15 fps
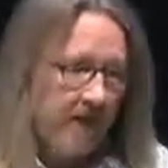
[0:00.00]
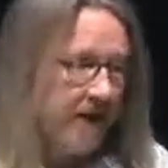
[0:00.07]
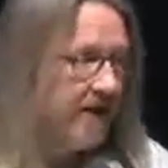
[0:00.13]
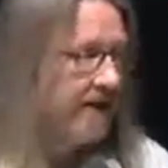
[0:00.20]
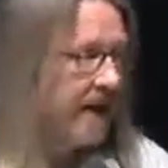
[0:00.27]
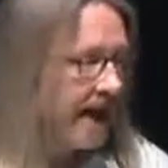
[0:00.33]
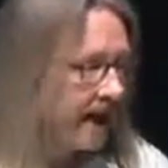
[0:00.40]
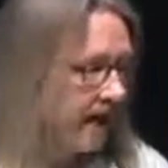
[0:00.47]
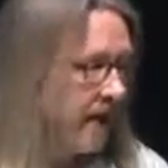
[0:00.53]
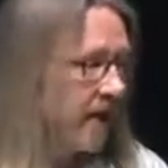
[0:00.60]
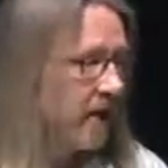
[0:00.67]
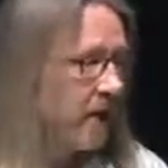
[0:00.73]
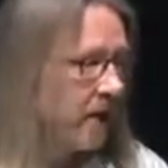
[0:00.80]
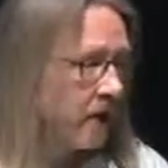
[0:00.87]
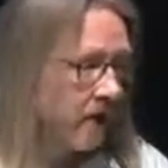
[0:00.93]
defects that
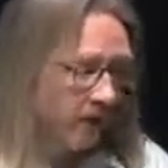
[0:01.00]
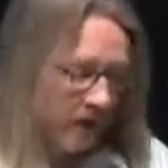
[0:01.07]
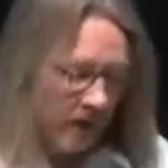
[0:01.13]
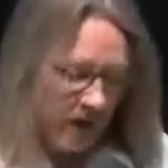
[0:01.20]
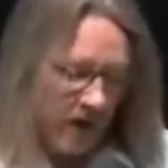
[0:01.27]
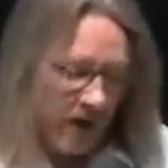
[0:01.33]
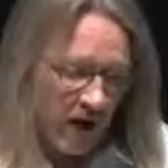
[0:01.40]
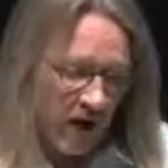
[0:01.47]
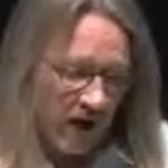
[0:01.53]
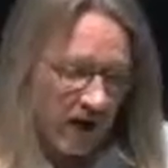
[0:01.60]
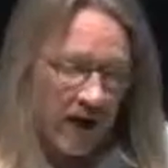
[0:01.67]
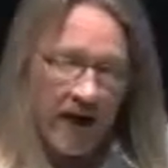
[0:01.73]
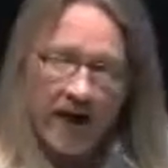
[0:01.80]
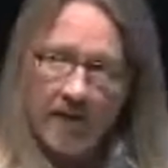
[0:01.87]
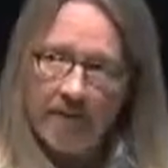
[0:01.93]
occur over a
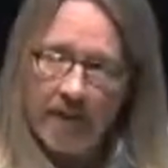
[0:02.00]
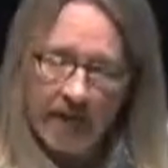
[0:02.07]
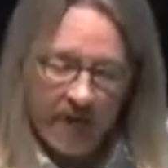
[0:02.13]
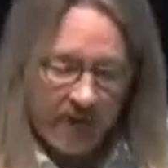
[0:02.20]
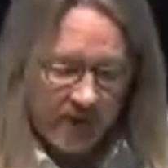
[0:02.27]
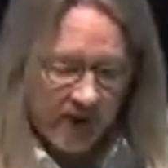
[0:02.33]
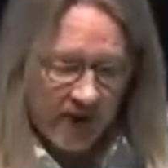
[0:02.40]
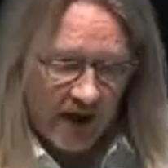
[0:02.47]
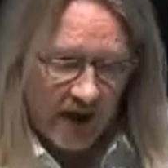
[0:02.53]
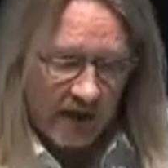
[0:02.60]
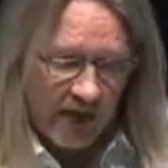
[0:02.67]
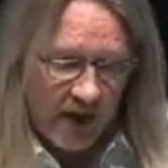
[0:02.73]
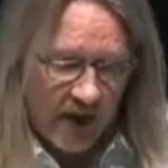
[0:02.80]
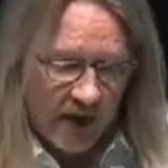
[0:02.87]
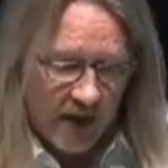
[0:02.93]
long period of
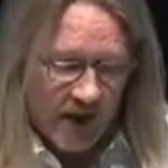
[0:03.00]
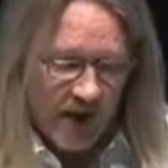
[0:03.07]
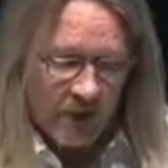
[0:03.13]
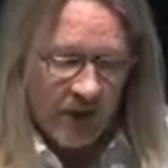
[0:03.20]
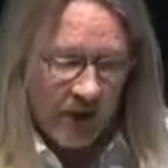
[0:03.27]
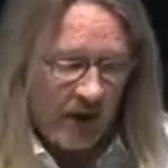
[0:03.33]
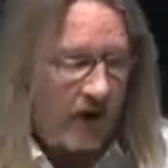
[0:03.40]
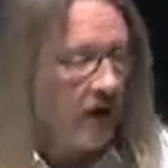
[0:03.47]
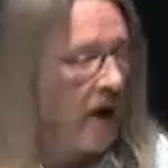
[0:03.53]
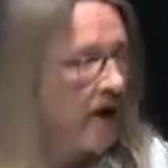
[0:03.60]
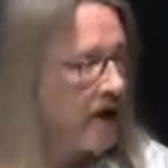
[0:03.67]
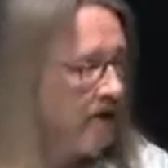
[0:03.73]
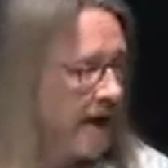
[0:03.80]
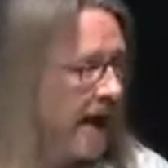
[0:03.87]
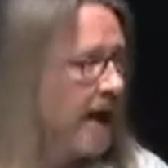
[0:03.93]
time. And so we're going to
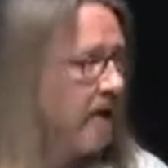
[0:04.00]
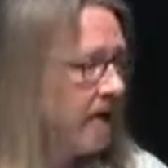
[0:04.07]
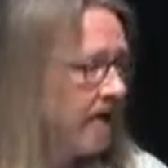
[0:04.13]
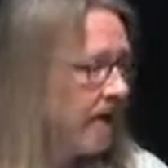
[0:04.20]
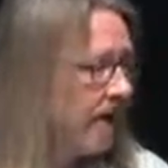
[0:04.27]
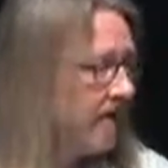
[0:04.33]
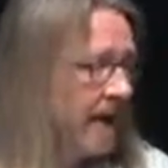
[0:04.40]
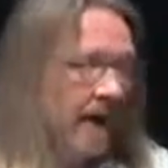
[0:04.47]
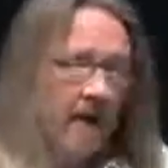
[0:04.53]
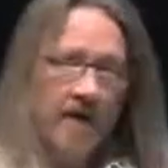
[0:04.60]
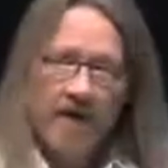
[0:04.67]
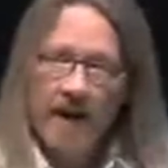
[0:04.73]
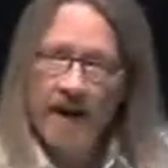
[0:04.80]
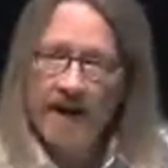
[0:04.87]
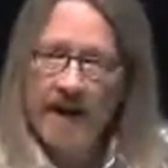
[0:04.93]
talk
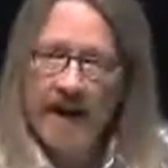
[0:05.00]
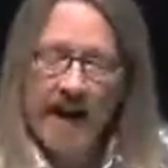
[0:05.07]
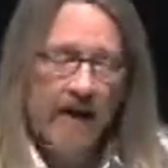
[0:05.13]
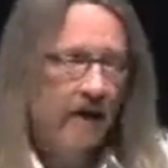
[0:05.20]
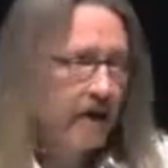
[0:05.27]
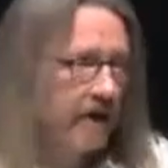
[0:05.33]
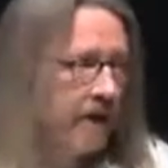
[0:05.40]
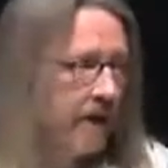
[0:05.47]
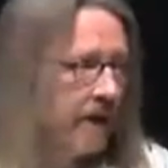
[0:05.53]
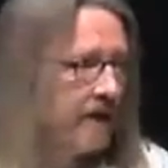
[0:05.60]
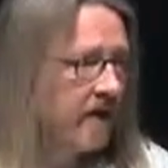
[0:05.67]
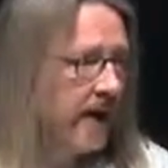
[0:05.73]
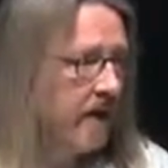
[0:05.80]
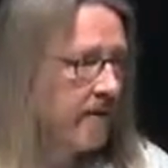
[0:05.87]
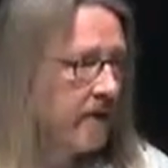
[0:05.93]
about cancer, for
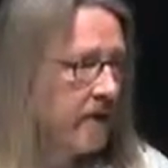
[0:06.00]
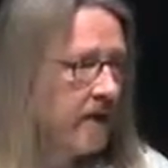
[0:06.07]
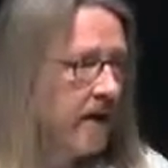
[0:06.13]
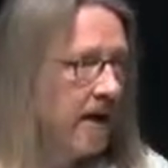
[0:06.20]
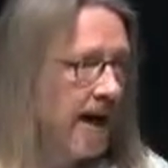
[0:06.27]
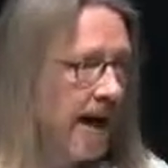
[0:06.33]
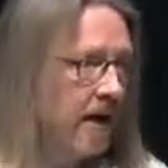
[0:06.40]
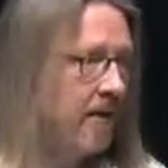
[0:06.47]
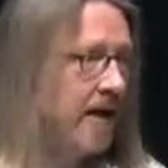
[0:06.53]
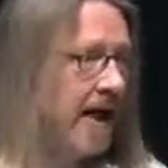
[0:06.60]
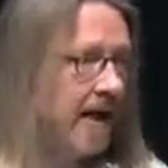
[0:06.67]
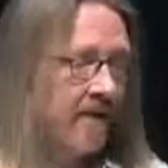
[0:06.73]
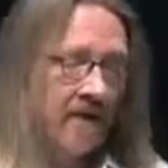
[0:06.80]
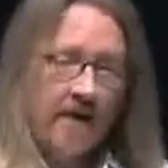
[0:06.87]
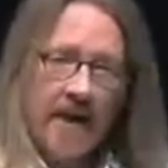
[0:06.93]
example, how
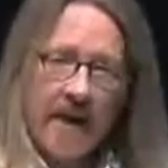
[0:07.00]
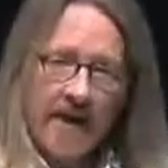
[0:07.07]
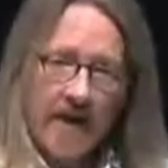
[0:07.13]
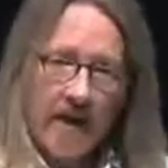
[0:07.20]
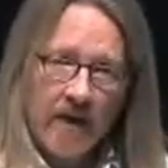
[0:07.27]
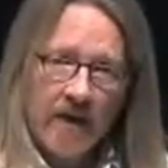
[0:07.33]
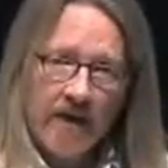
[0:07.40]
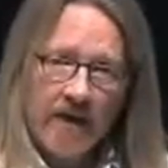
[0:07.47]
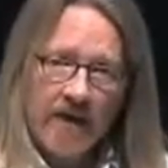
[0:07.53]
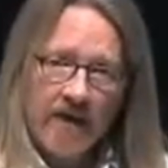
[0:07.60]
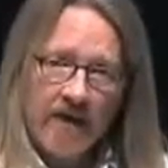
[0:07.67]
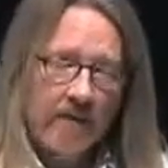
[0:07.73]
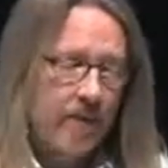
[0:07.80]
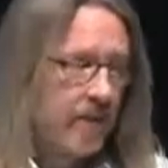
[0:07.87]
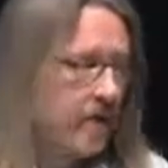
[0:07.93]
cancer diagnosis
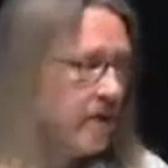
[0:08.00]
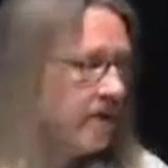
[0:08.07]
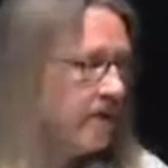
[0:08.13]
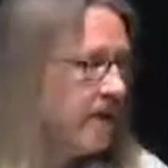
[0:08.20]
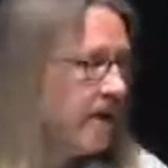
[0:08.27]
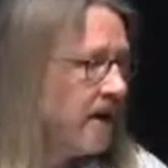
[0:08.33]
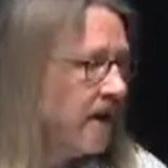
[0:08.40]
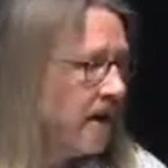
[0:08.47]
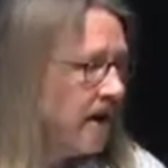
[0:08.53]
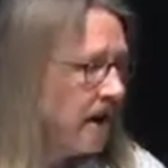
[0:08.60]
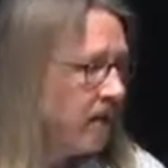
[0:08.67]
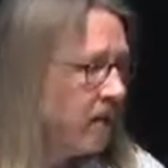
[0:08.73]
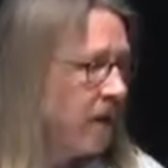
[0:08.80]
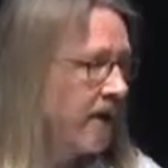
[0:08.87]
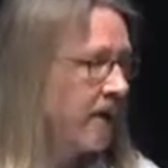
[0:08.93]
has improved,
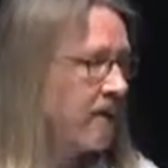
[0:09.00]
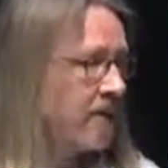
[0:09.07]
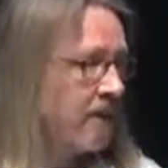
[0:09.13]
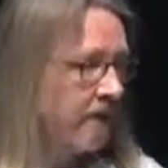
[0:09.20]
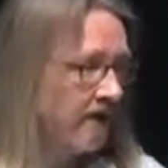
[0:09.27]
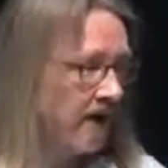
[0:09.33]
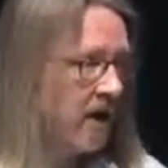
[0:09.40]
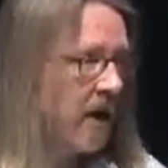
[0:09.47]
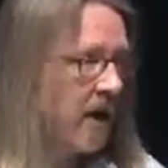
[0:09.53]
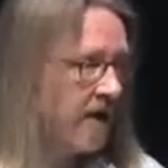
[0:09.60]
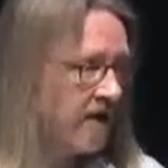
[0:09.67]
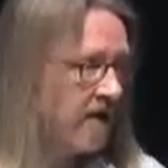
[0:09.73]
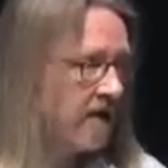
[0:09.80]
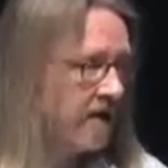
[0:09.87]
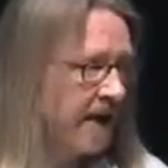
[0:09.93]
what are some of the
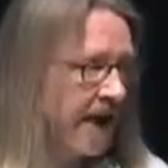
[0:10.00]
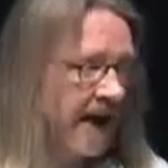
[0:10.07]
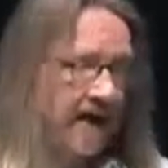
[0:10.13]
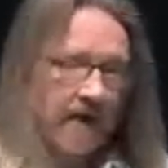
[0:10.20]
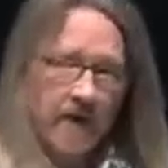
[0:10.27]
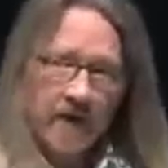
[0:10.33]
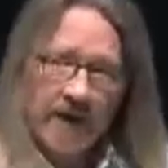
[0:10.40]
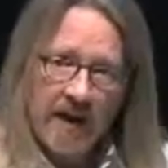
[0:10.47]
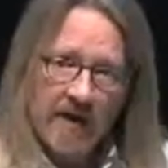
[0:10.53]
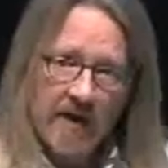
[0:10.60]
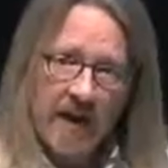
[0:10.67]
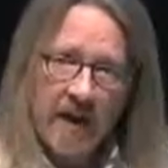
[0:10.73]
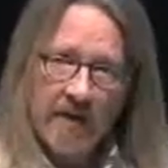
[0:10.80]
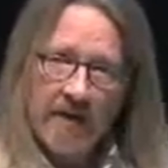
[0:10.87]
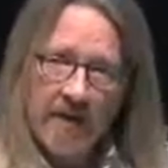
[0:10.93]
causes of cancer in the
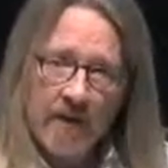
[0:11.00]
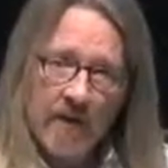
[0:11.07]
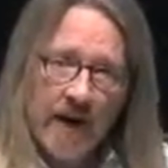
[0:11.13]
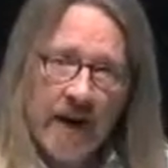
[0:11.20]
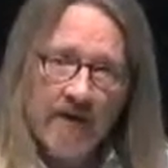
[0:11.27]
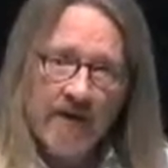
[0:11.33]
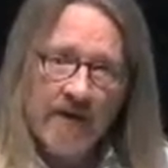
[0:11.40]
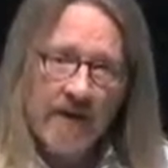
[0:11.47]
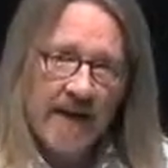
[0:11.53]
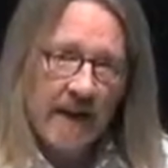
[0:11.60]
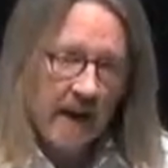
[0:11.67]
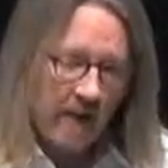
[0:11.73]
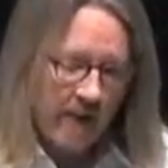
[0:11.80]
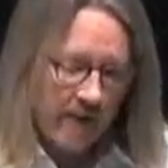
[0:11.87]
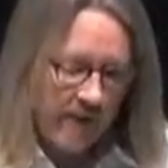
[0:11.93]
environment around us, and
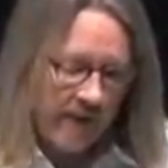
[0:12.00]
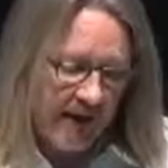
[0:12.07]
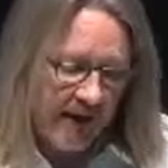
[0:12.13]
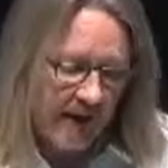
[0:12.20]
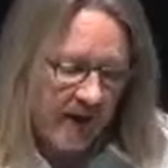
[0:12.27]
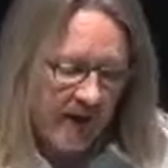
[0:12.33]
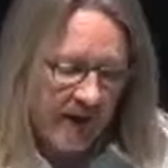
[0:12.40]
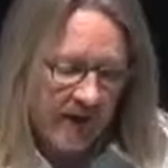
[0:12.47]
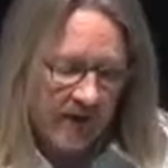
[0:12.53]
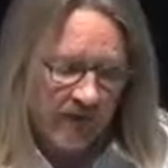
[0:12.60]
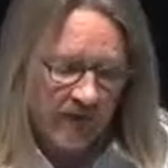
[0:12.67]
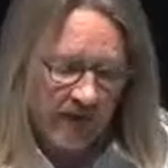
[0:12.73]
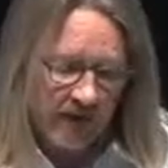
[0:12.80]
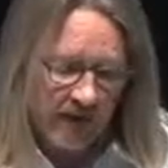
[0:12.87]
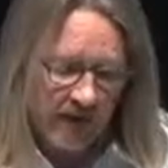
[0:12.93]
how can we protect
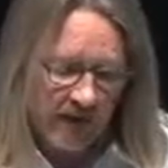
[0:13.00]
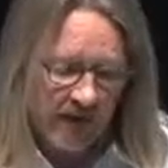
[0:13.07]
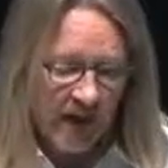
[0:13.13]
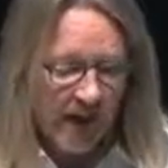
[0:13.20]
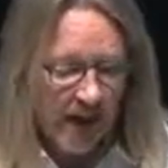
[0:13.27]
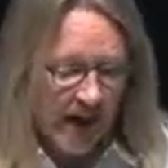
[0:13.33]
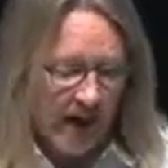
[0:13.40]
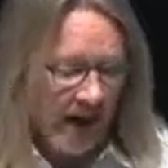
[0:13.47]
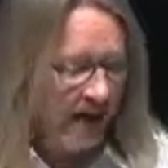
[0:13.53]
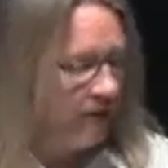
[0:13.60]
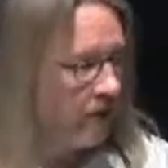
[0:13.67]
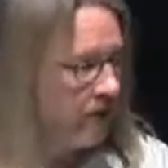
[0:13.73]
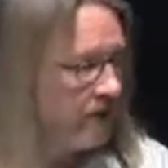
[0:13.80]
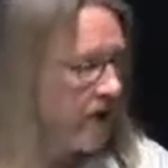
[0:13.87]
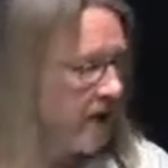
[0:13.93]
ourselves from it,
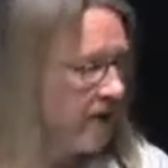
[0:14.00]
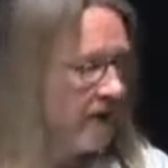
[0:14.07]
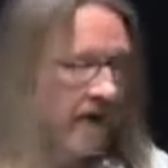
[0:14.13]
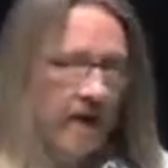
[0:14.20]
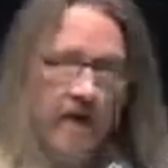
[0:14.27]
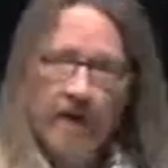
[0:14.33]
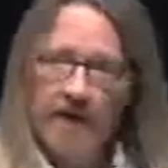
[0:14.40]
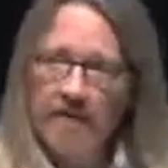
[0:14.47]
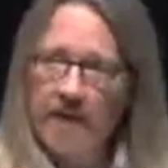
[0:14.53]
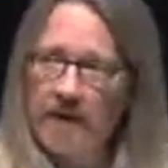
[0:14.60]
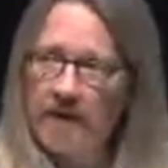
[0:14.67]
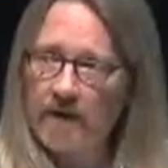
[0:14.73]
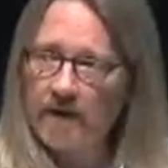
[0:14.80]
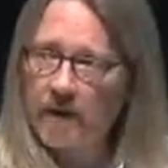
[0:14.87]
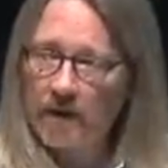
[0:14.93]
and we'll talk about
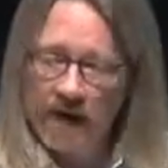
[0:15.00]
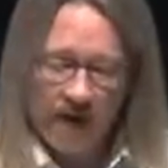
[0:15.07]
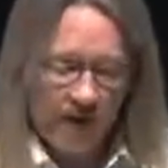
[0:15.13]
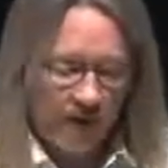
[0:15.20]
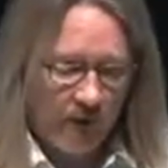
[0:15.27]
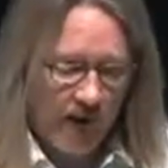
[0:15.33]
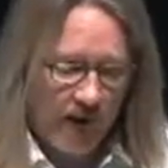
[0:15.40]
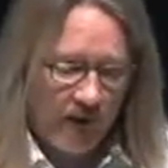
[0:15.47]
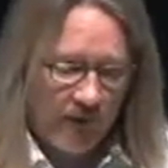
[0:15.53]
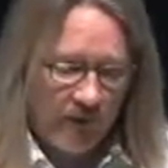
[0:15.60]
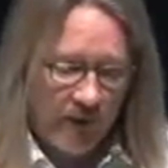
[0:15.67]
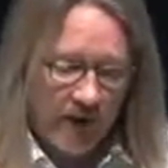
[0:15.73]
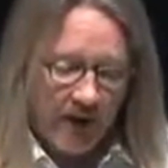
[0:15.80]
treatments for it as well.